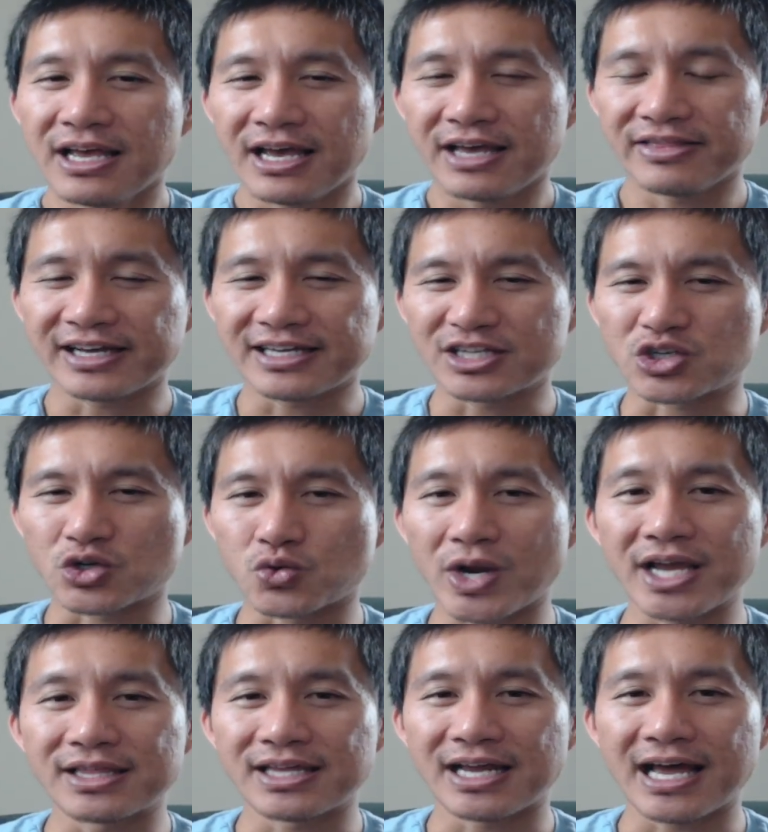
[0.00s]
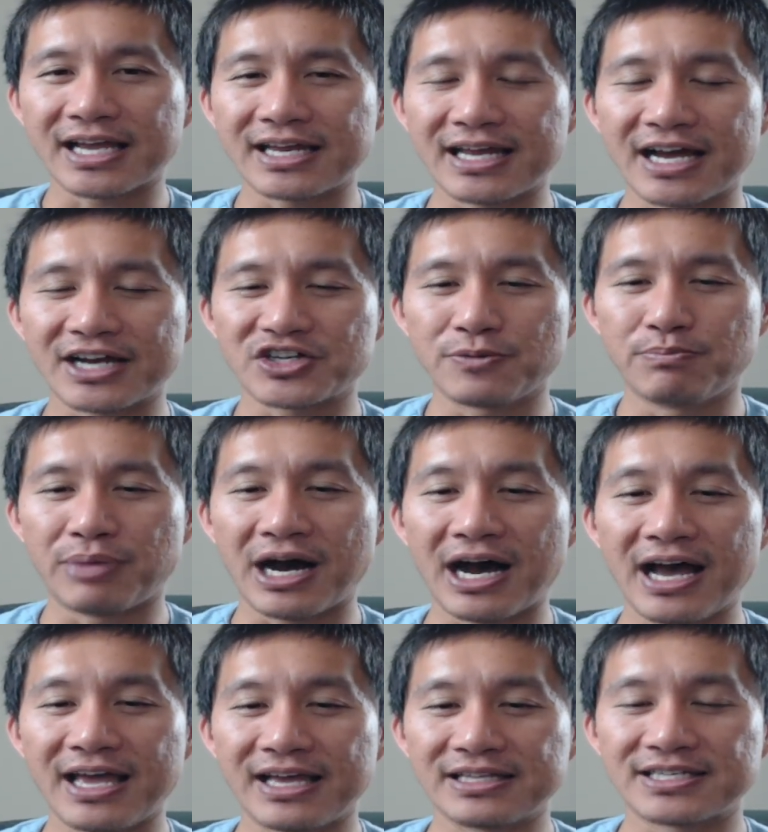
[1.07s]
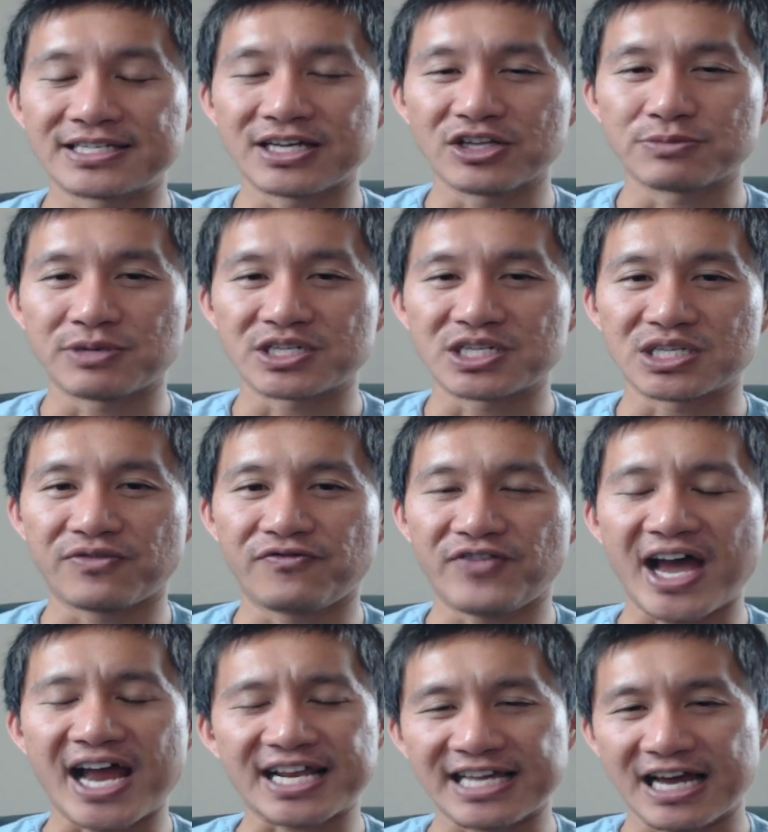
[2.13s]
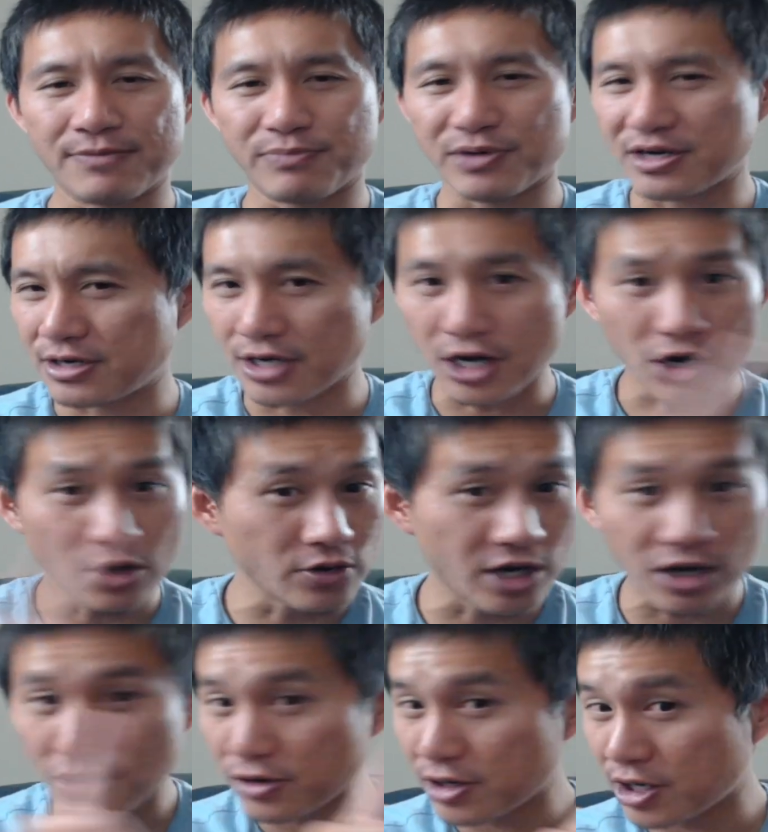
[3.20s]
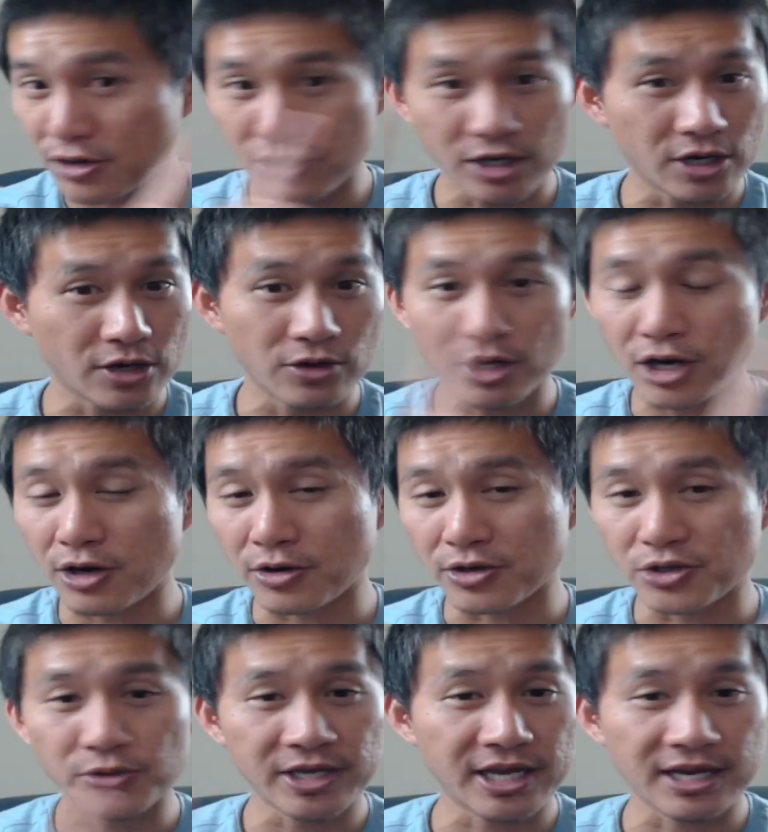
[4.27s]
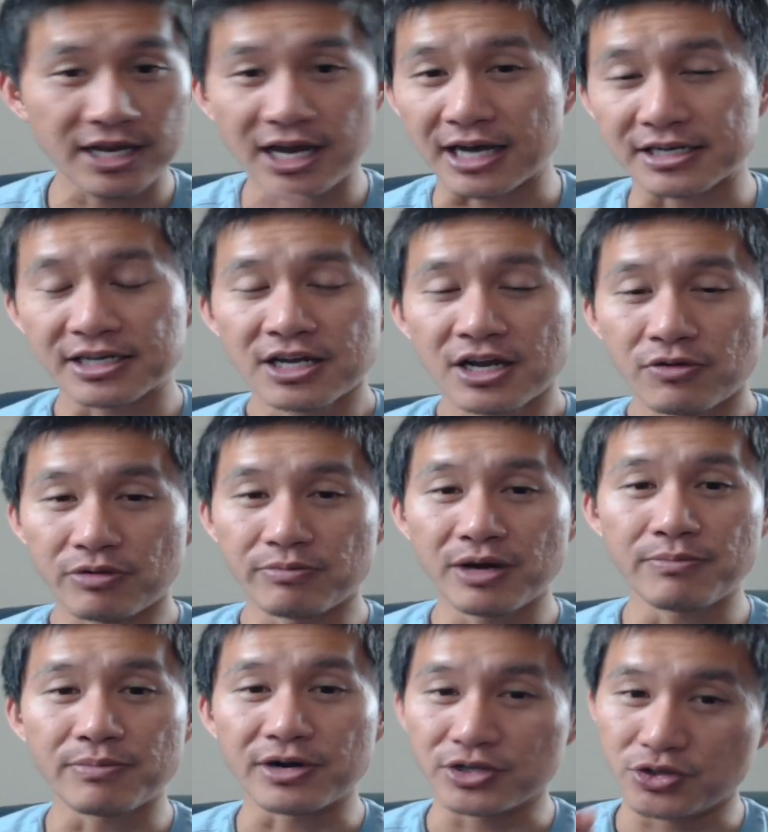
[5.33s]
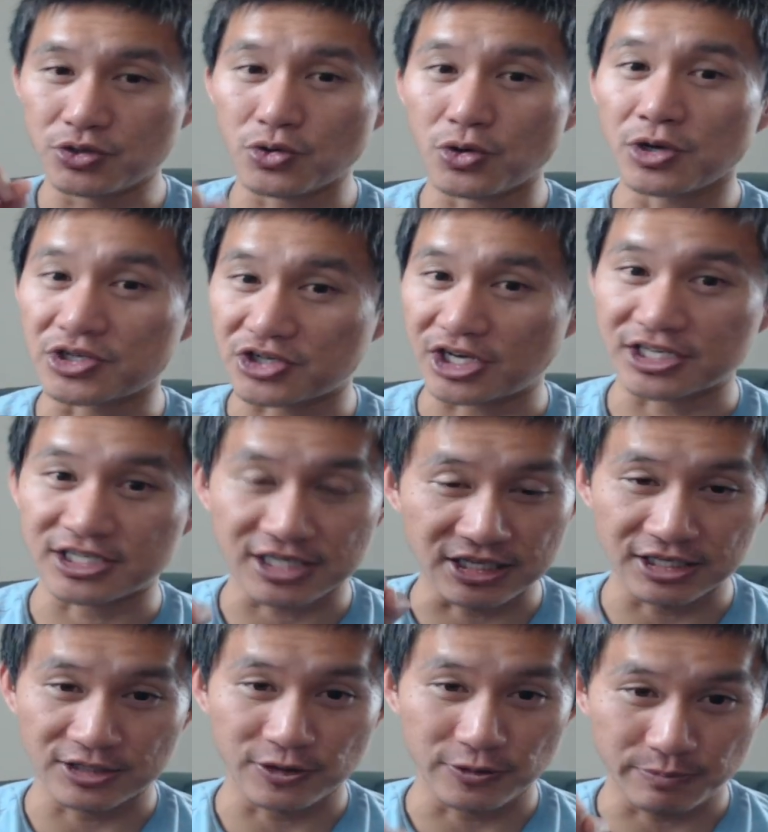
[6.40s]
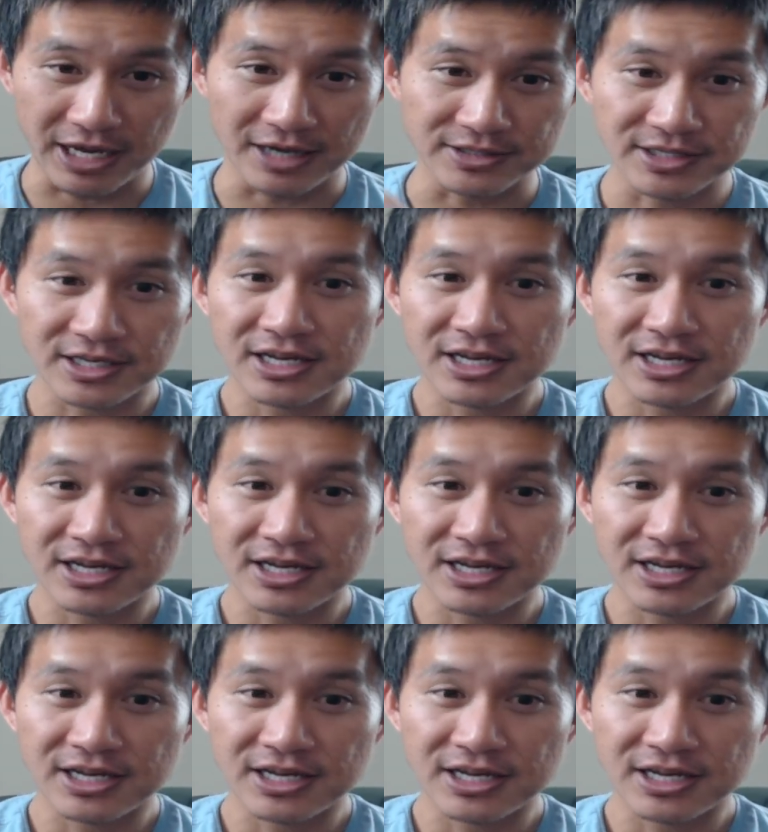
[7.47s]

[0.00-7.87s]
And like, it's great that I can actually buy and sell as much as a fat cat. But no, you cannot. Remember, you're just a little mouse.